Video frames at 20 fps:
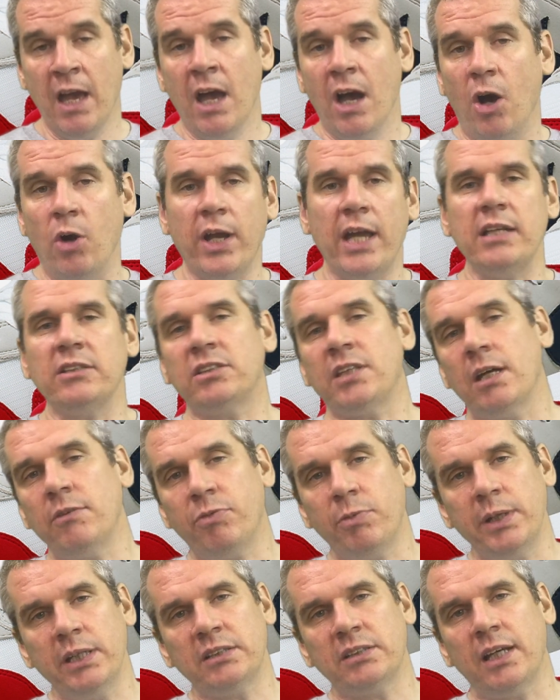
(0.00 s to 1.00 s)
Okay, it's time
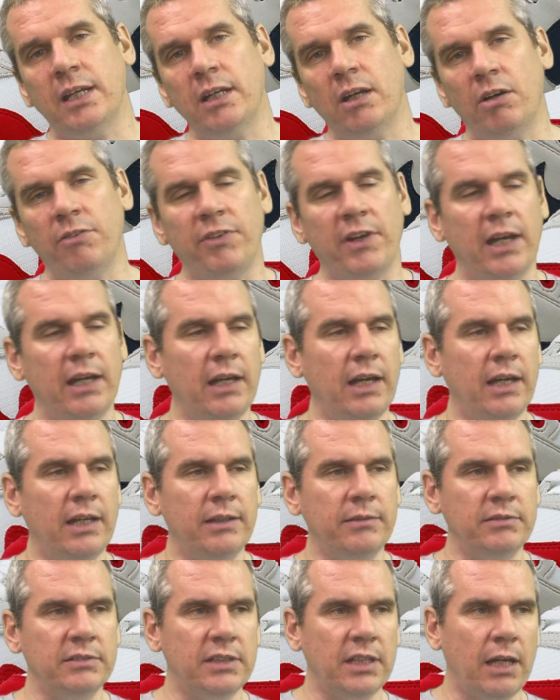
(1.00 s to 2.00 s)
for me to sign off,
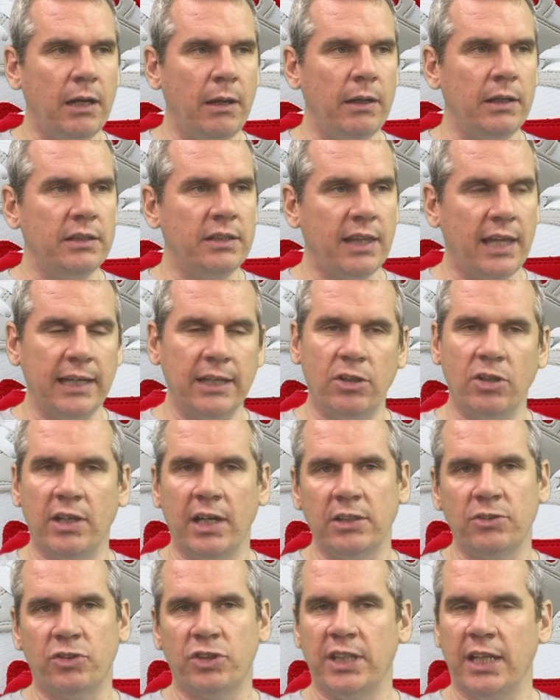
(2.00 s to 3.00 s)
and thank you
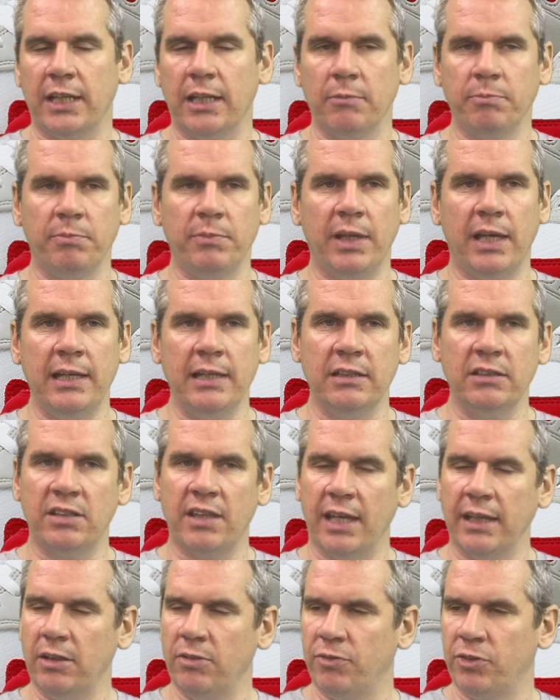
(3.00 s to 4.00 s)
guys for checking in.
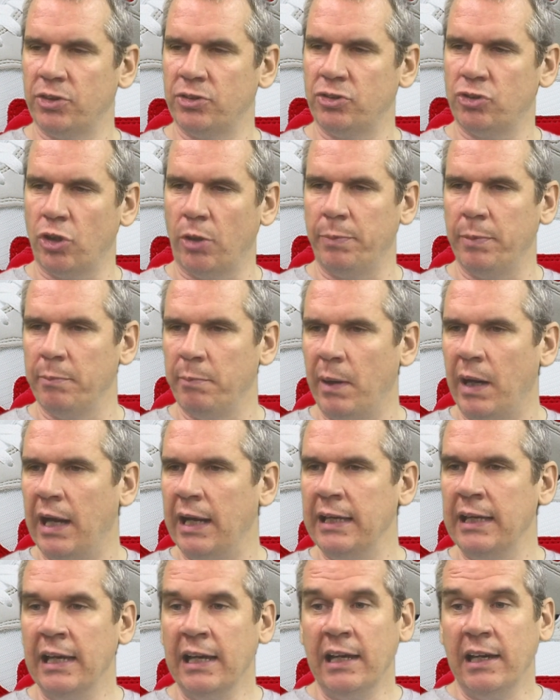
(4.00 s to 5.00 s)
Thank you for dropping
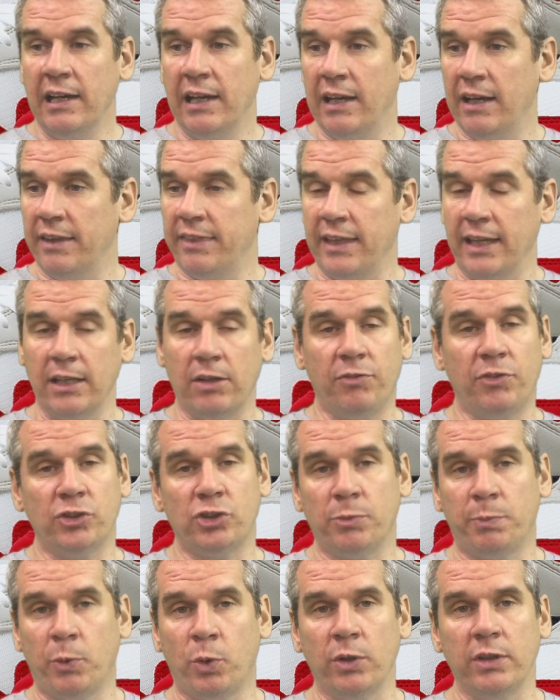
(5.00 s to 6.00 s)
by. Thank you for
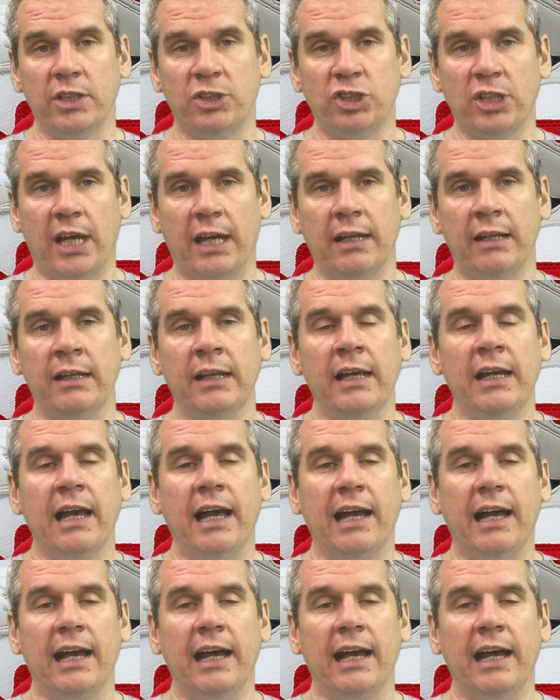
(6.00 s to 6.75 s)
supporting the channel.